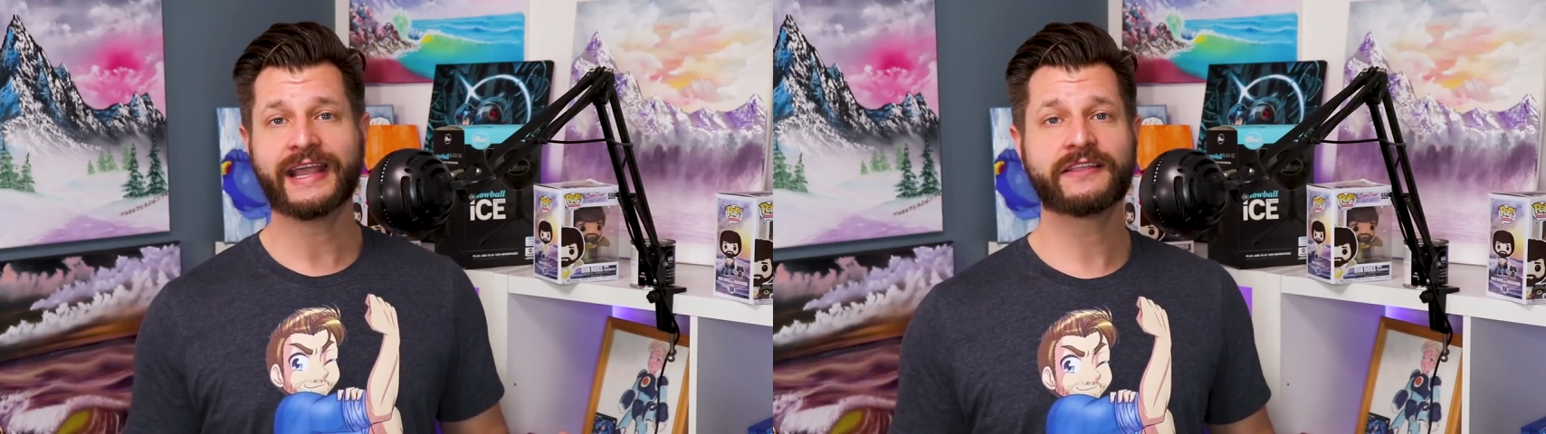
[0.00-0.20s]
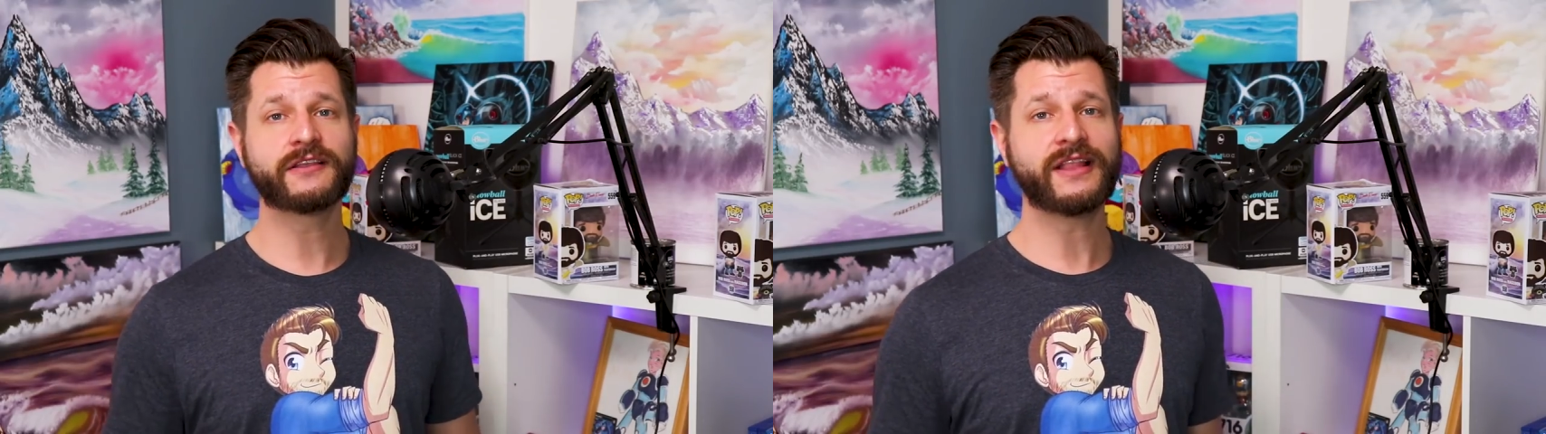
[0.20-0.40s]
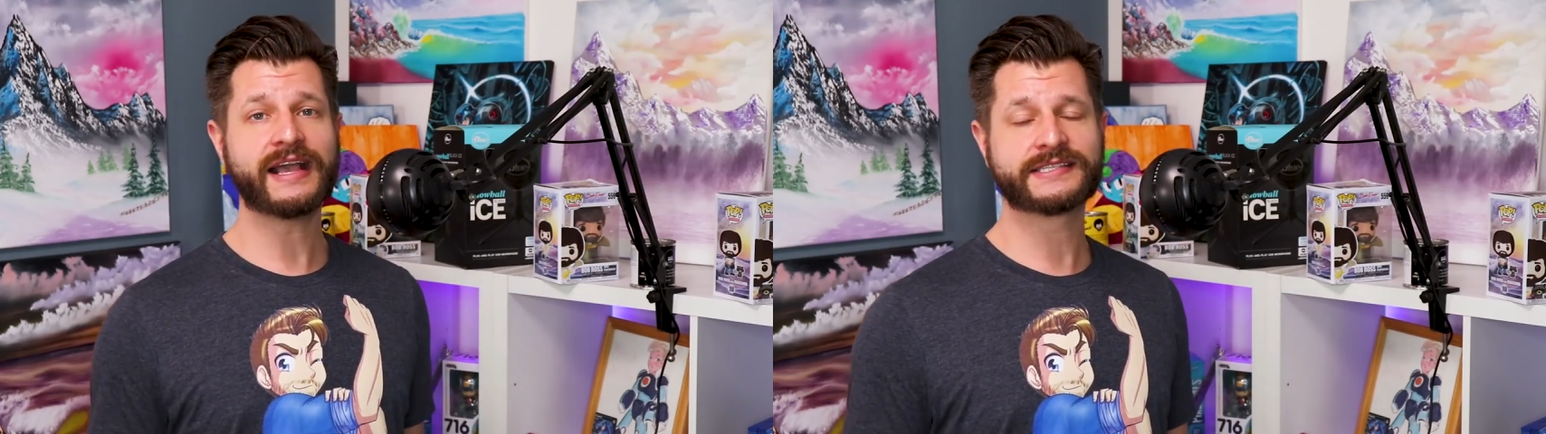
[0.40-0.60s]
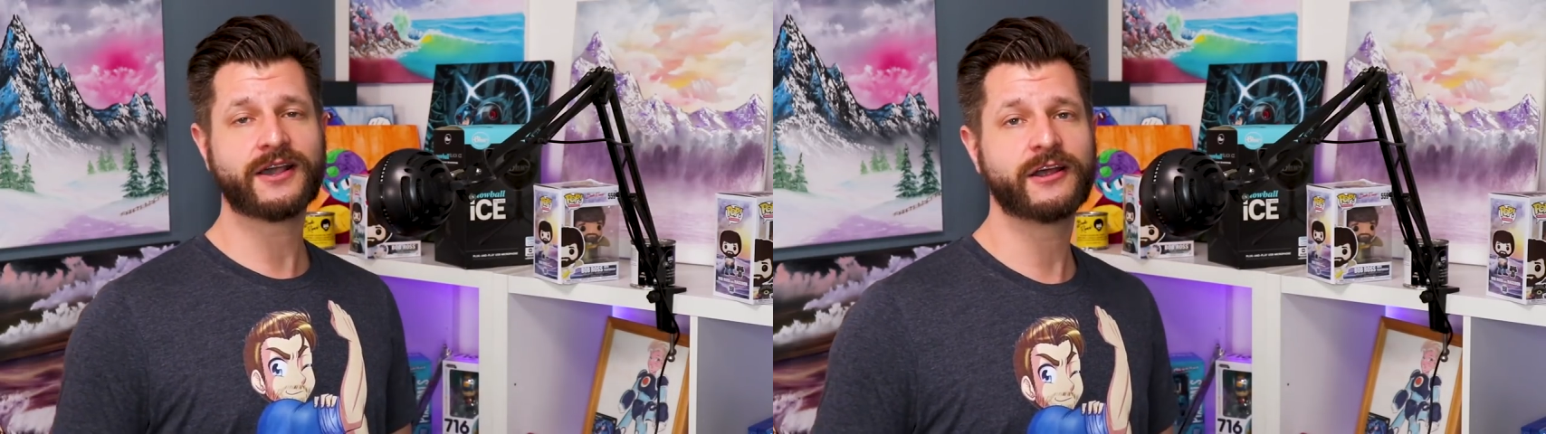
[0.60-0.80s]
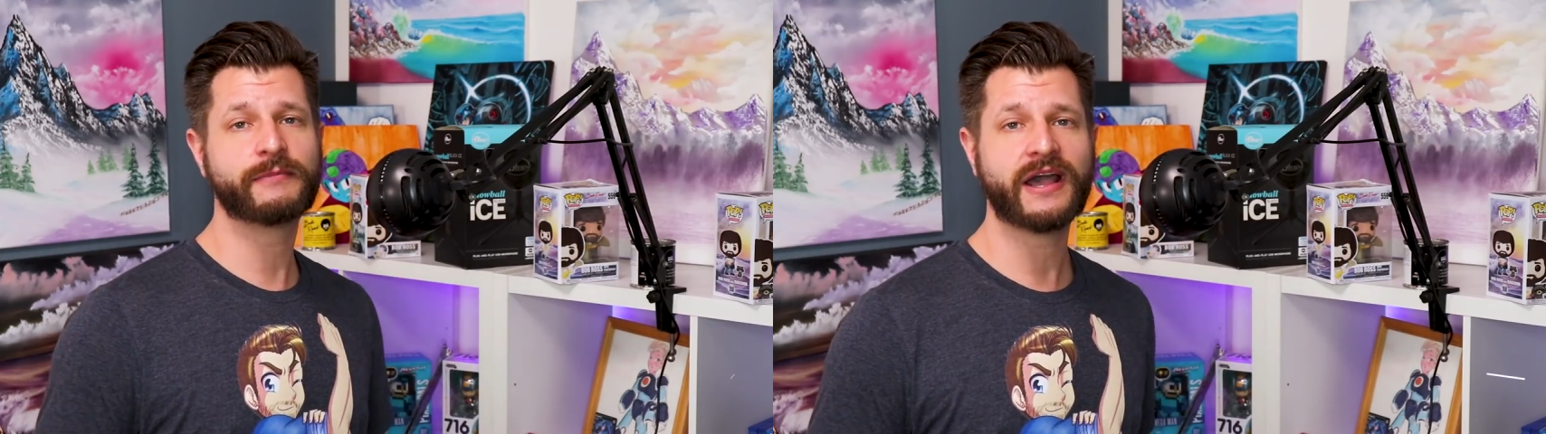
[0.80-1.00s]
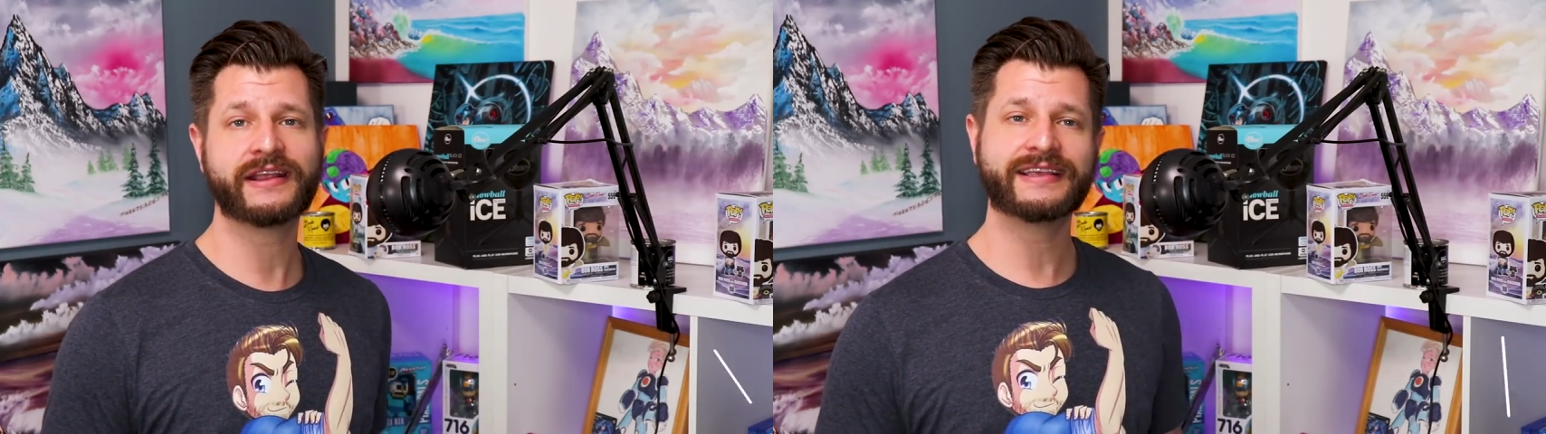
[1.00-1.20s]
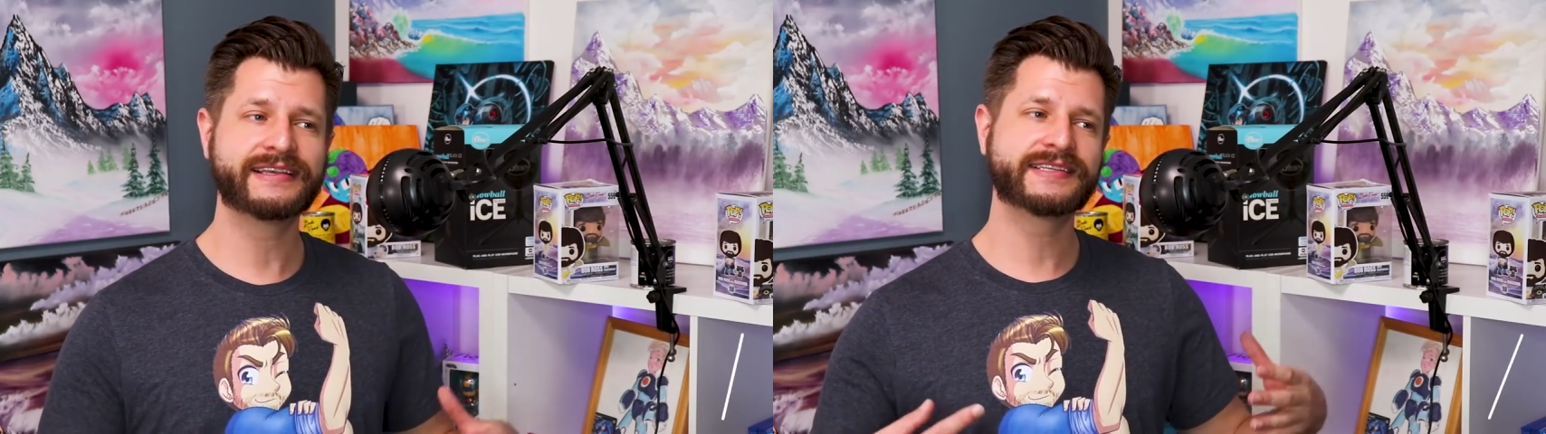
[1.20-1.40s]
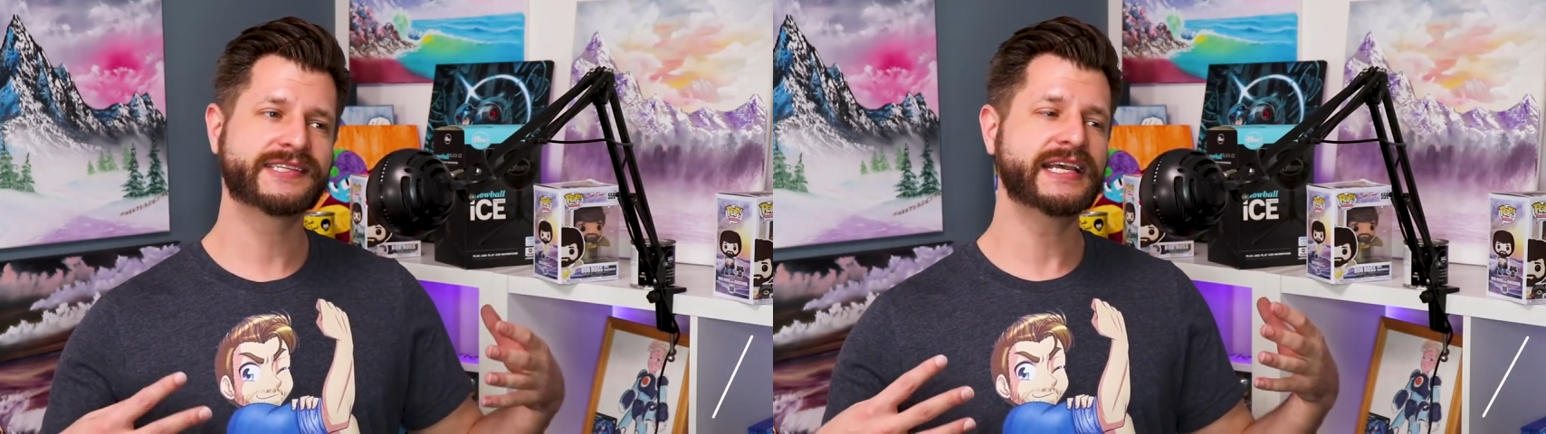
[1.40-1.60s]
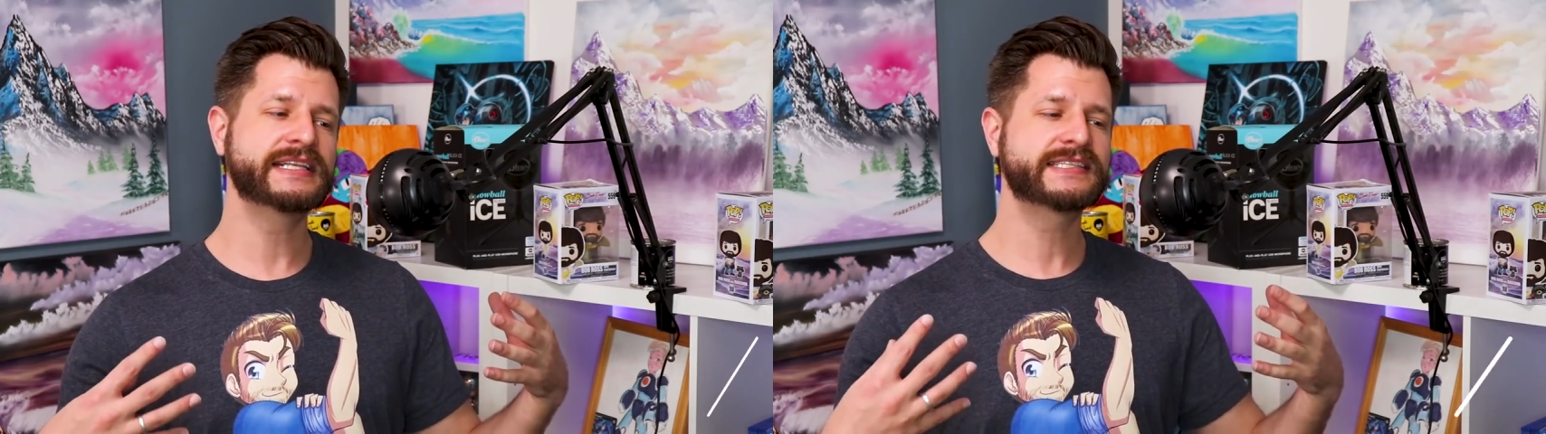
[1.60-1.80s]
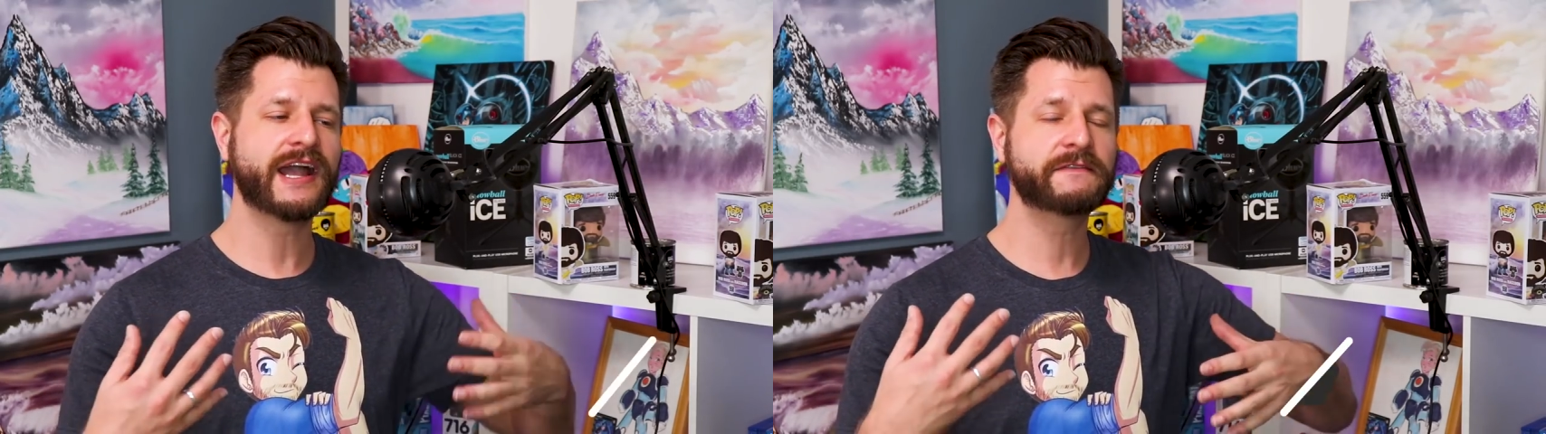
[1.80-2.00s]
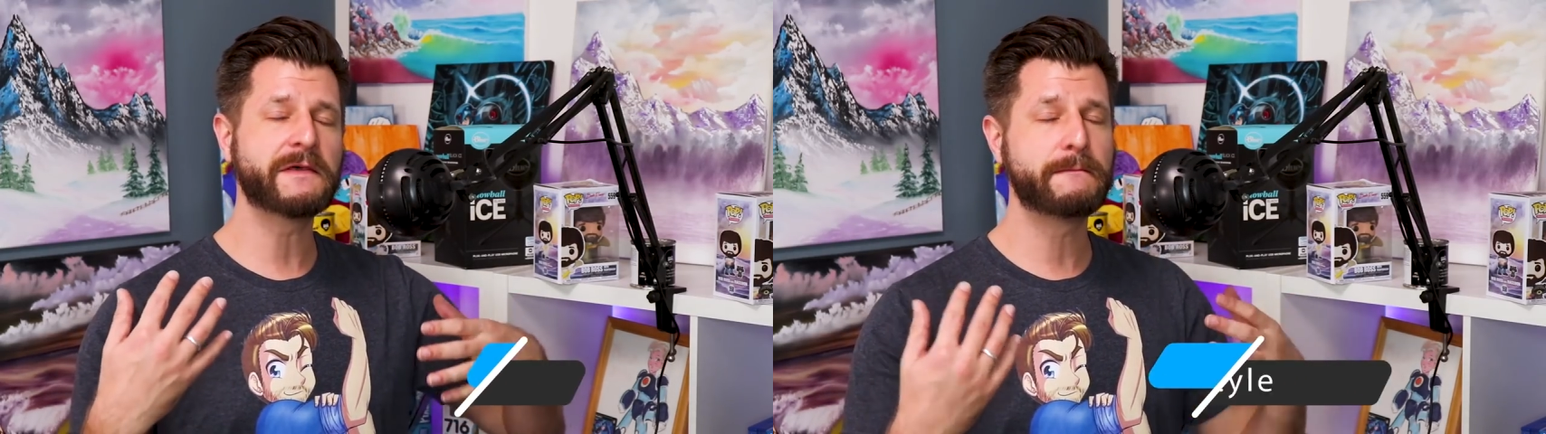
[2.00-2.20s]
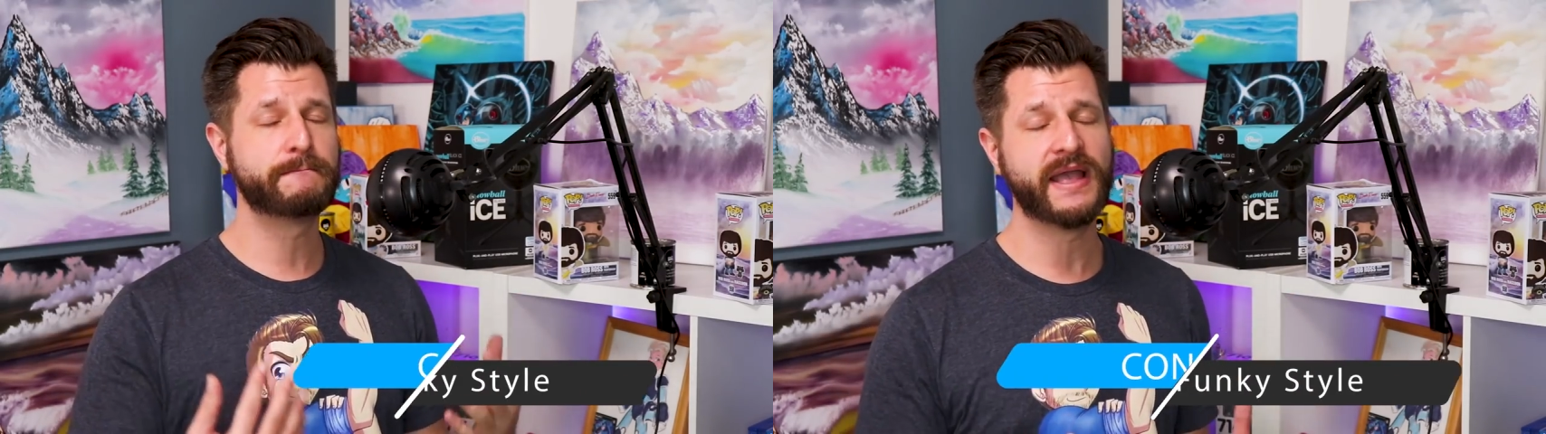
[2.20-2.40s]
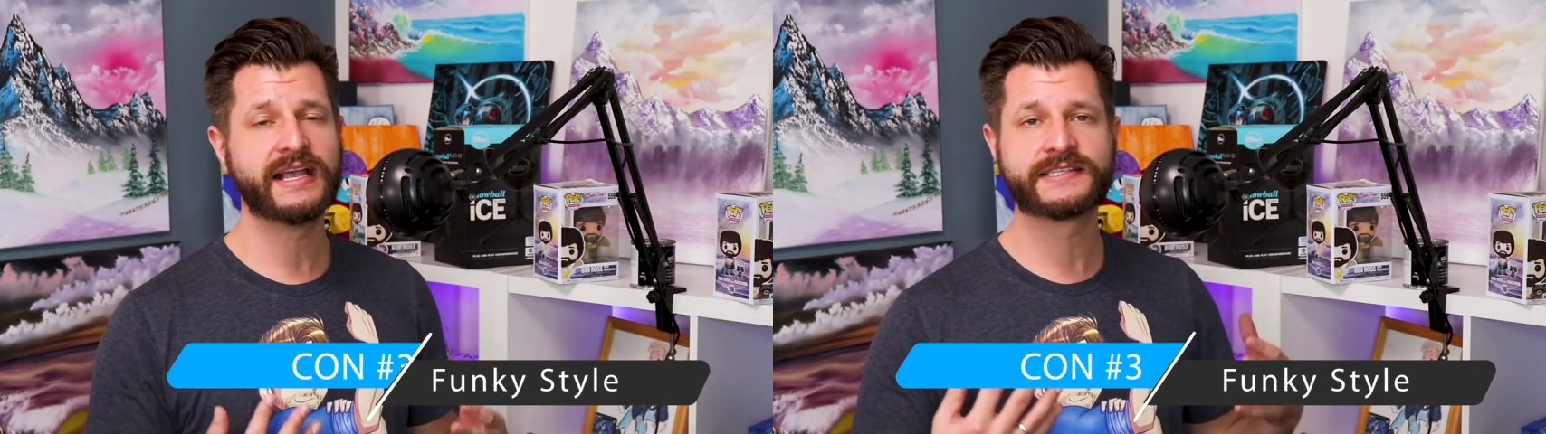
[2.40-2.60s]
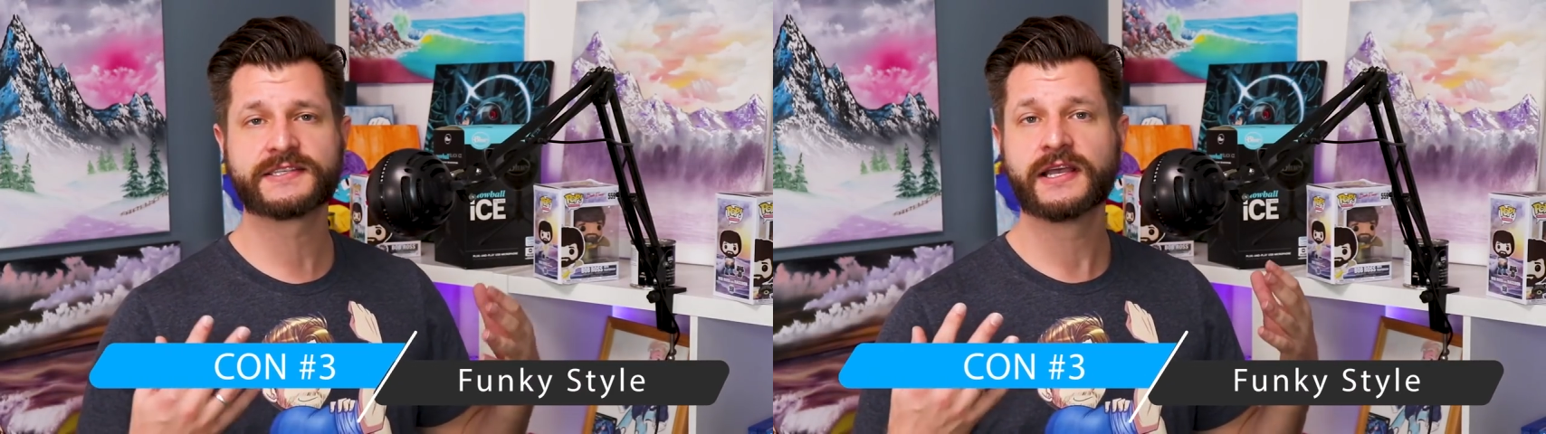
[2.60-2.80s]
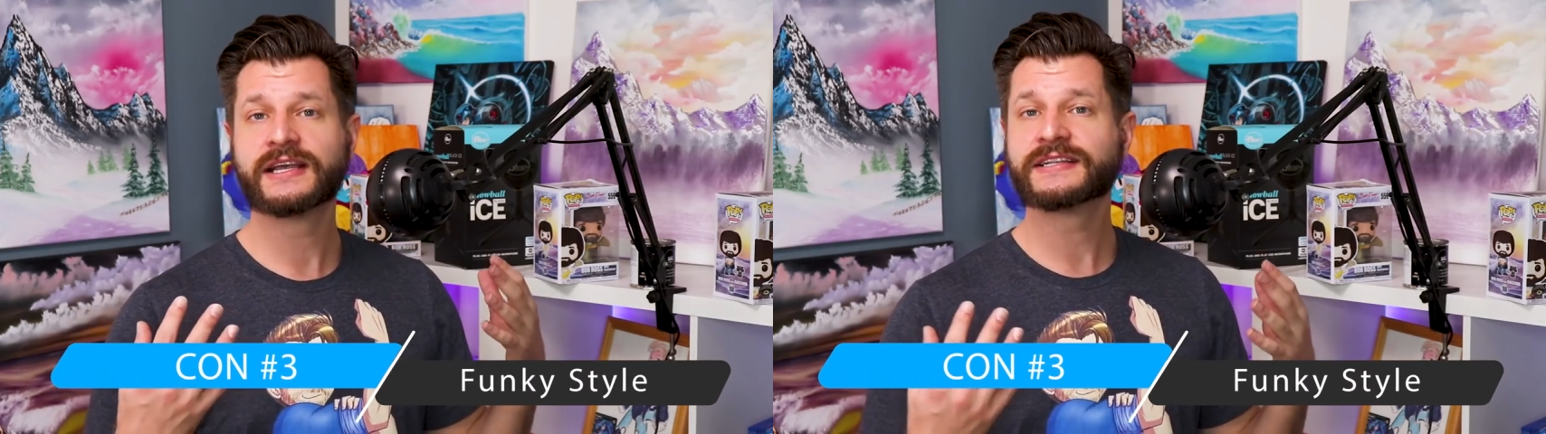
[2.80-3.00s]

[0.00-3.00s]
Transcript: And the last con about it is it's not the best